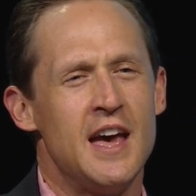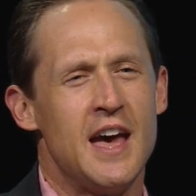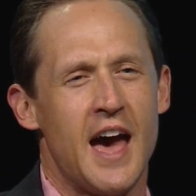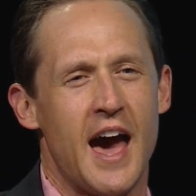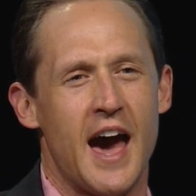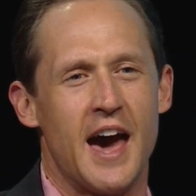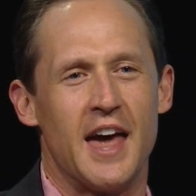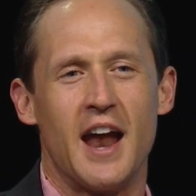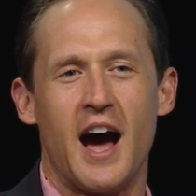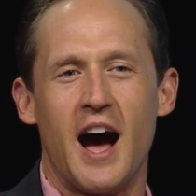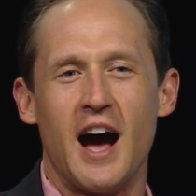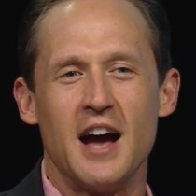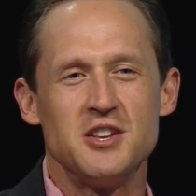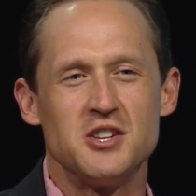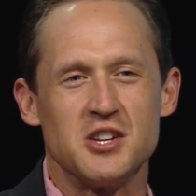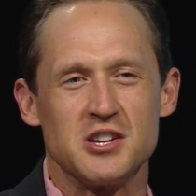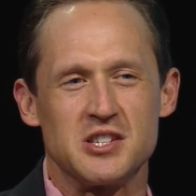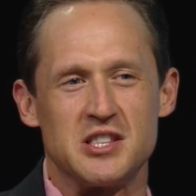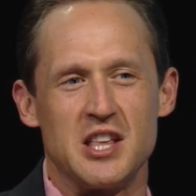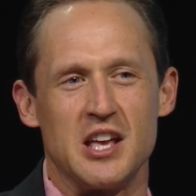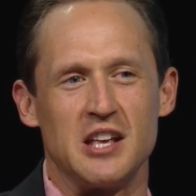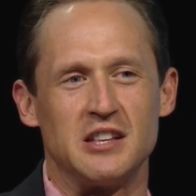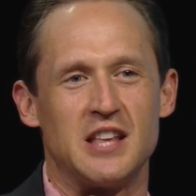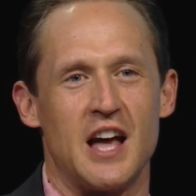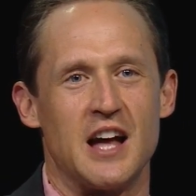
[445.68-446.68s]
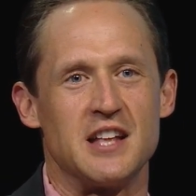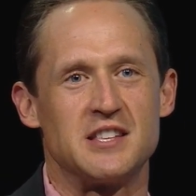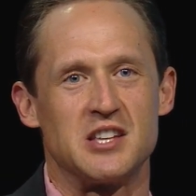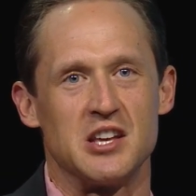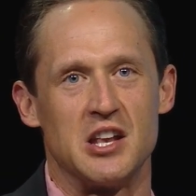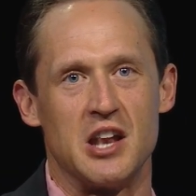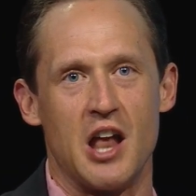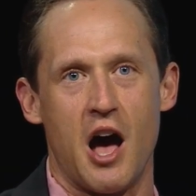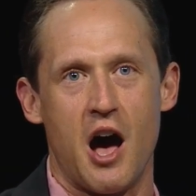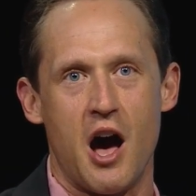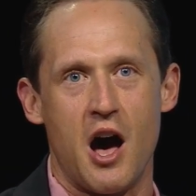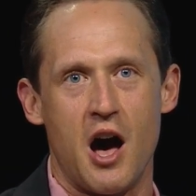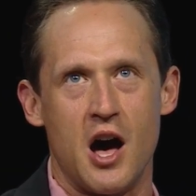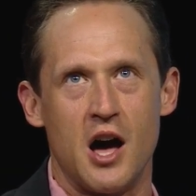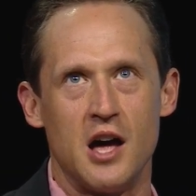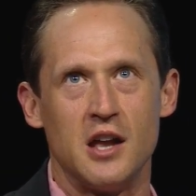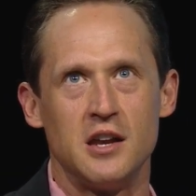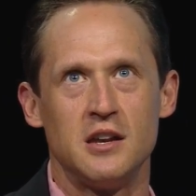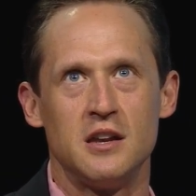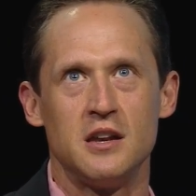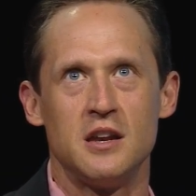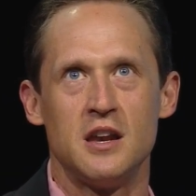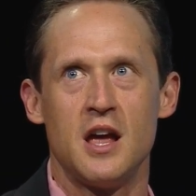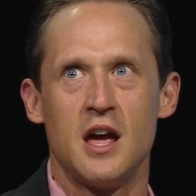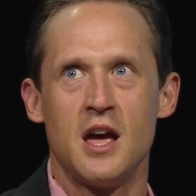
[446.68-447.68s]
And I just think that's an
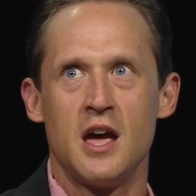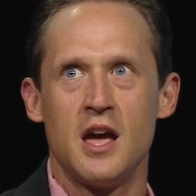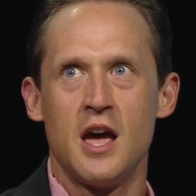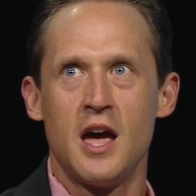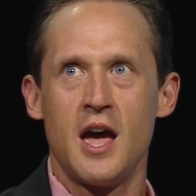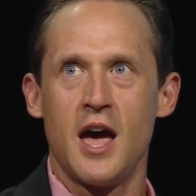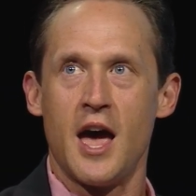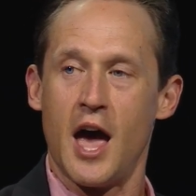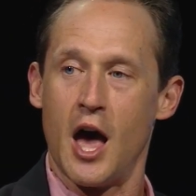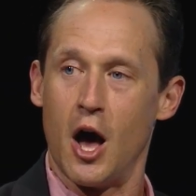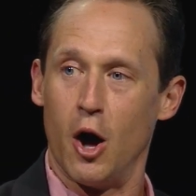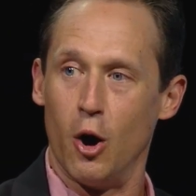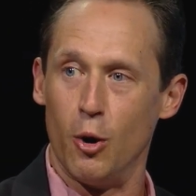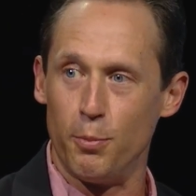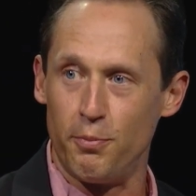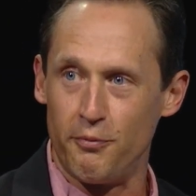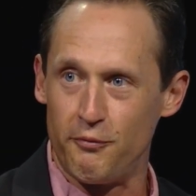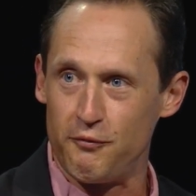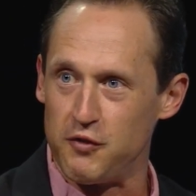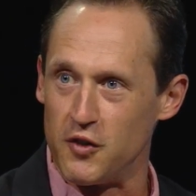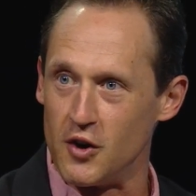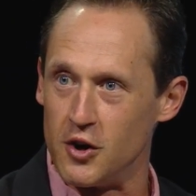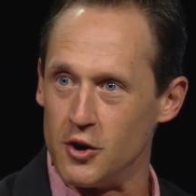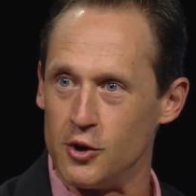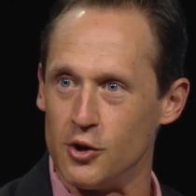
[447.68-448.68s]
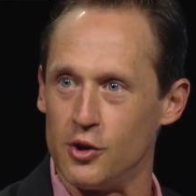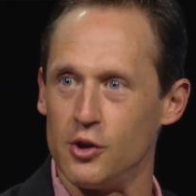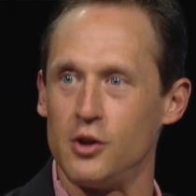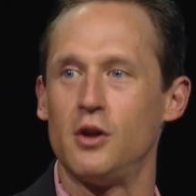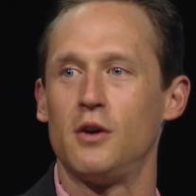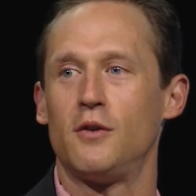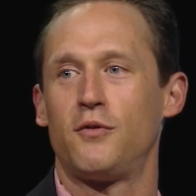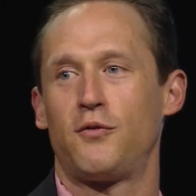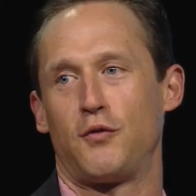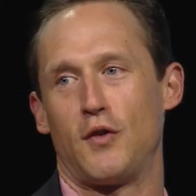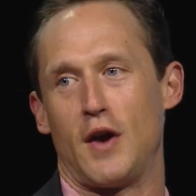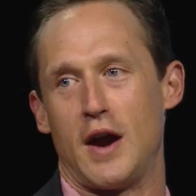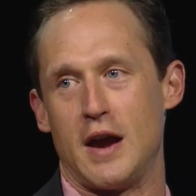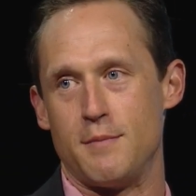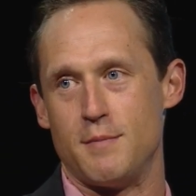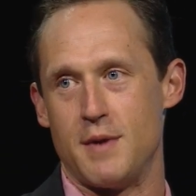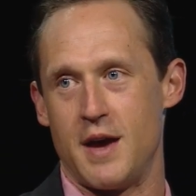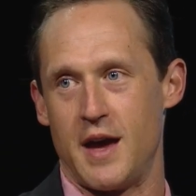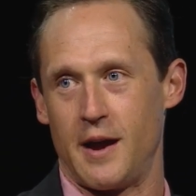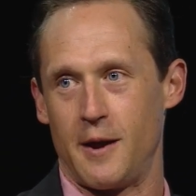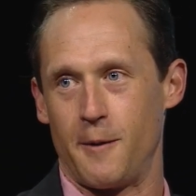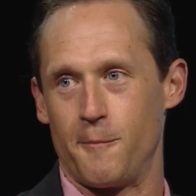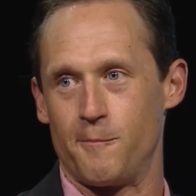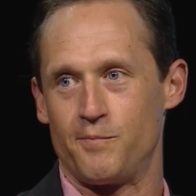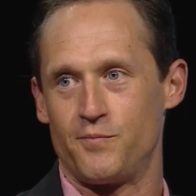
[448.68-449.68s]
unhelpful
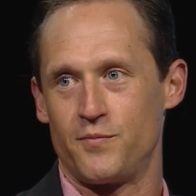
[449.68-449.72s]
framing.